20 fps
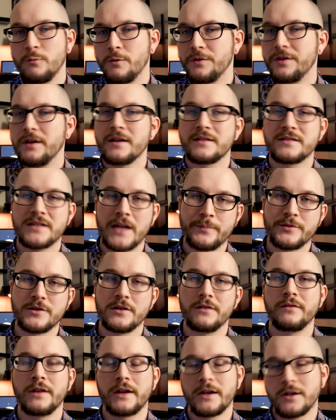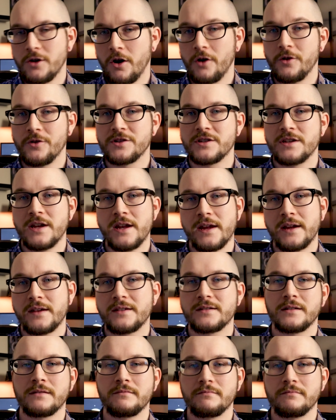with the exception of like garter snakes